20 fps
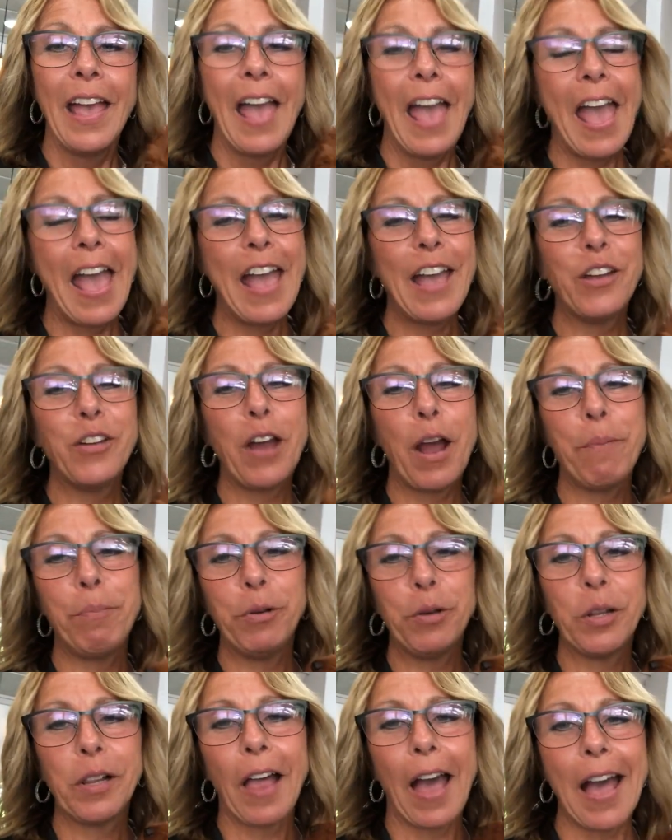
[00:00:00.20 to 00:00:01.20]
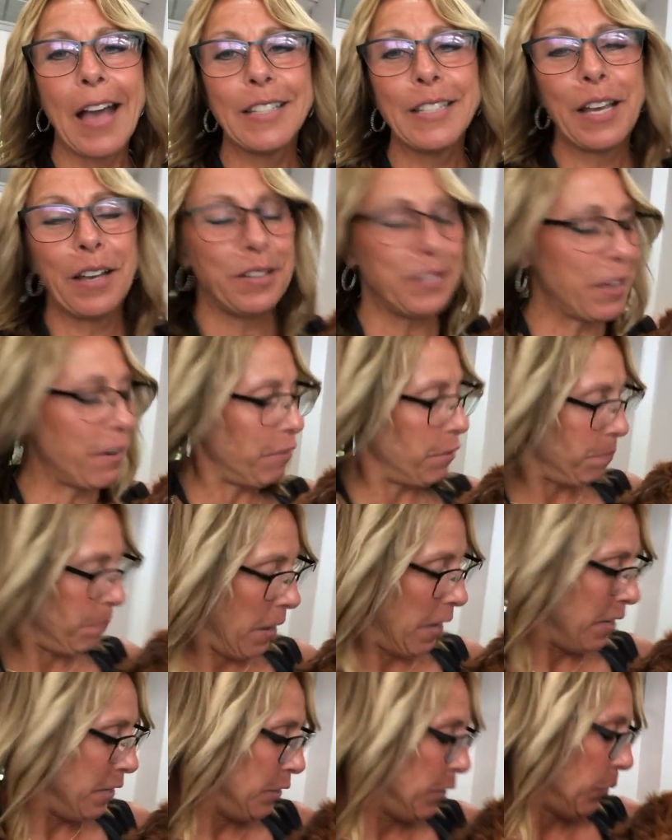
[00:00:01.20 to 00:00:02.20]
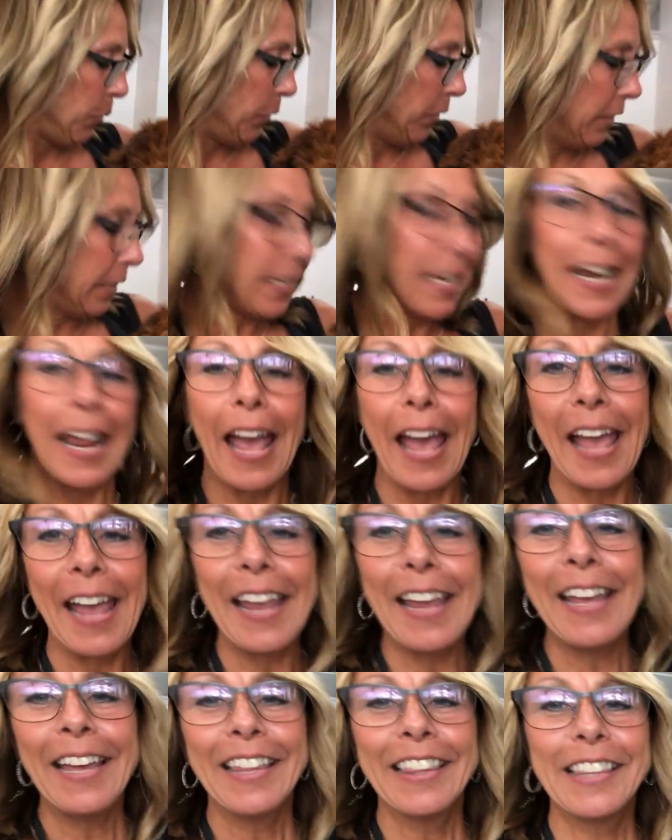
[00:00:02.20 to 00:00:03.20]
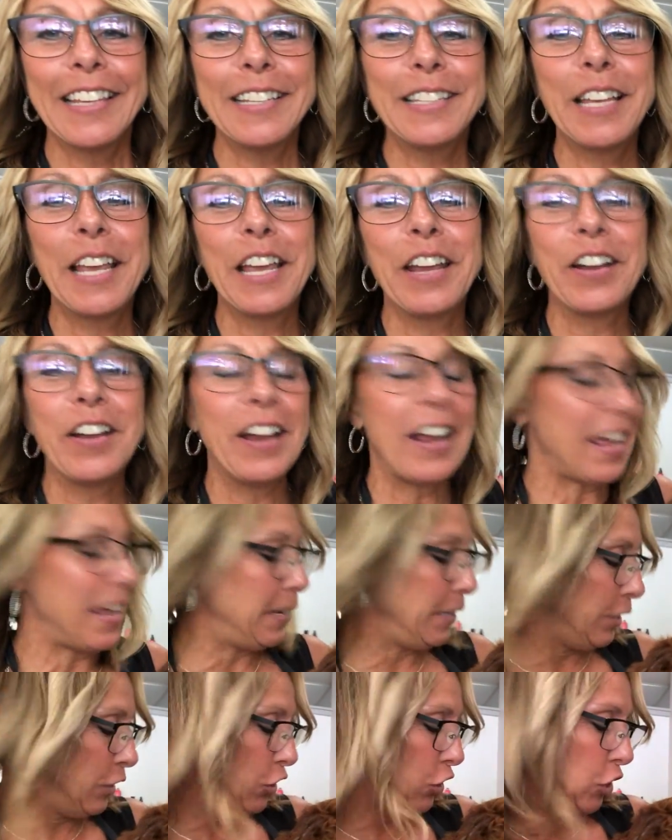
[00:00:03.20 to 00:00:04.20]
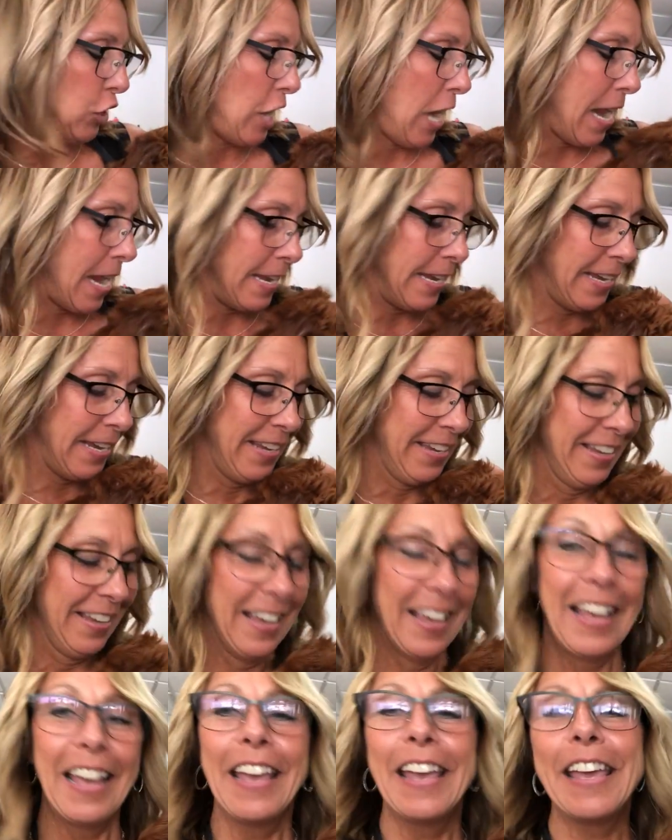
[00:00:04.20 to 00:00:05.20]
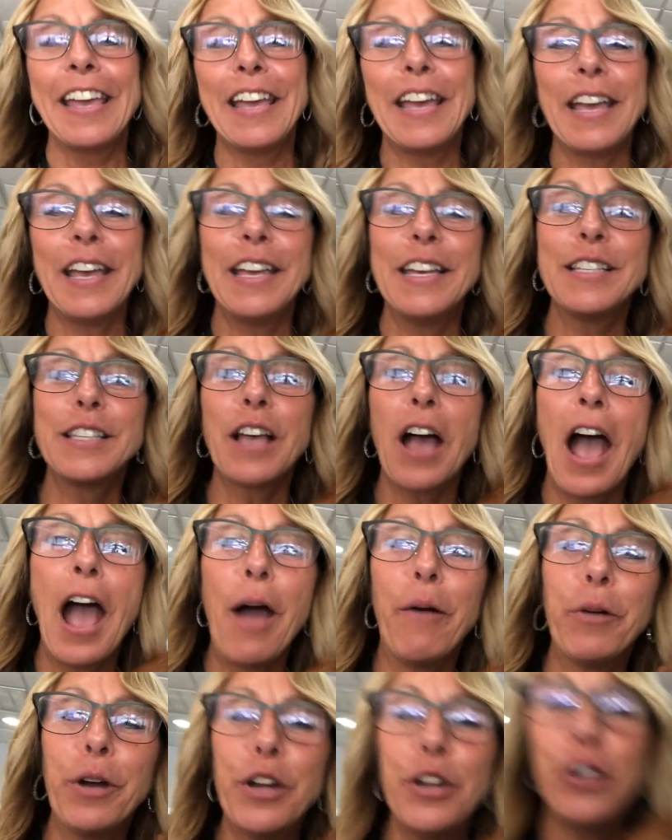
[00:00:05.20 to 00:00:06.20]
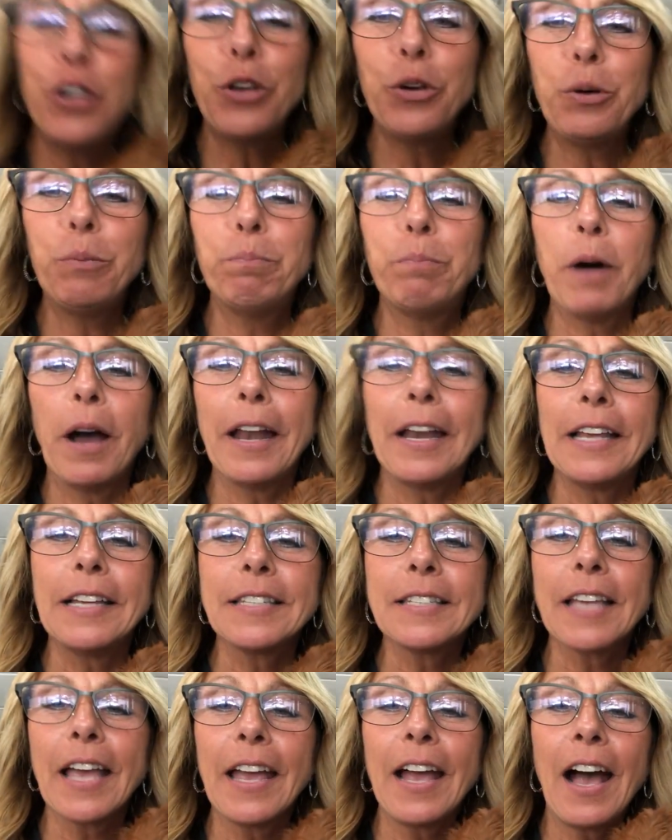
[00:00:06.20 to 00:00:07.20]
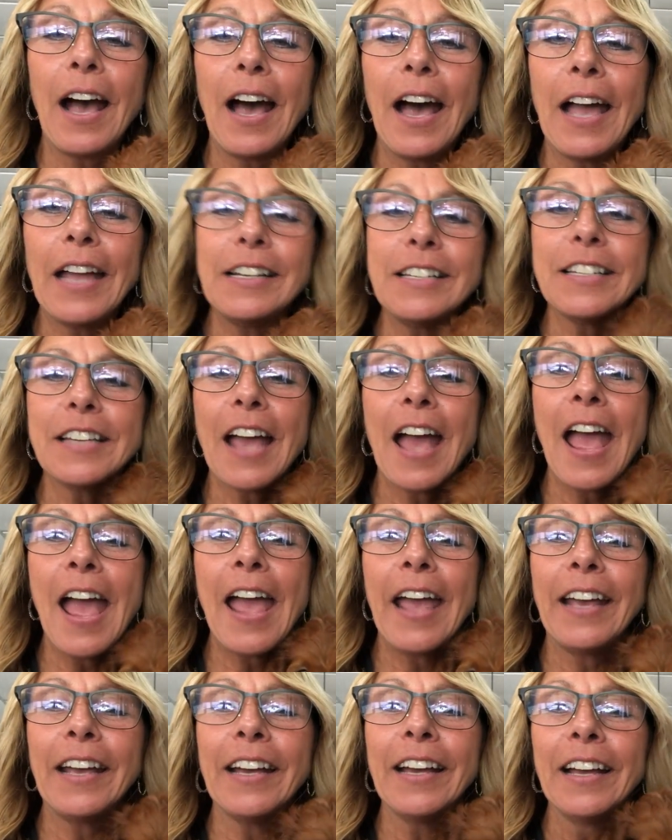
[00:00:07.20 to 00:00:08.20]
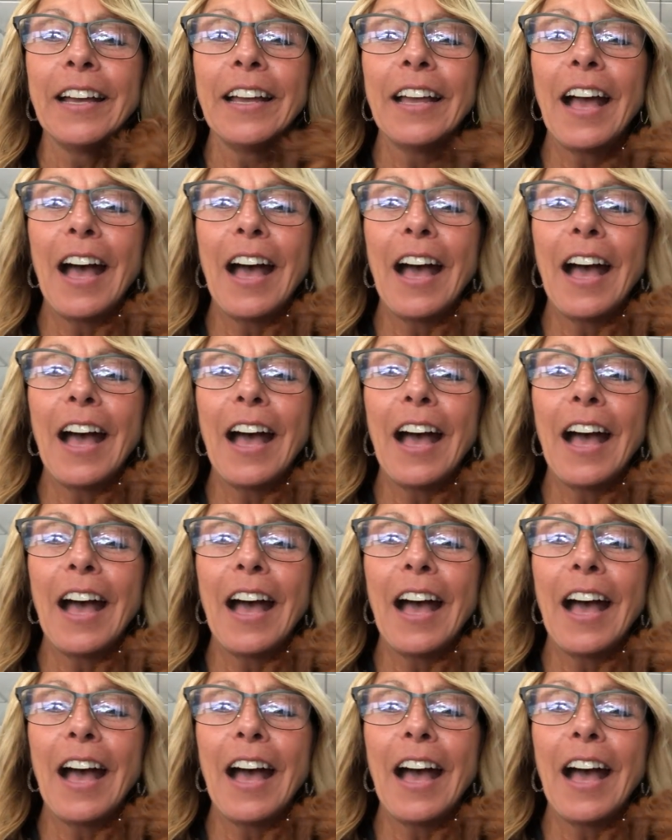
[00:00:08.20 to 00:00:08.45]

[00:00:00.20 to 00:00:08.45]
Hey grapple class, how's everybody doing today? This here is Jake. He is our new buddy. Say hi, Jake.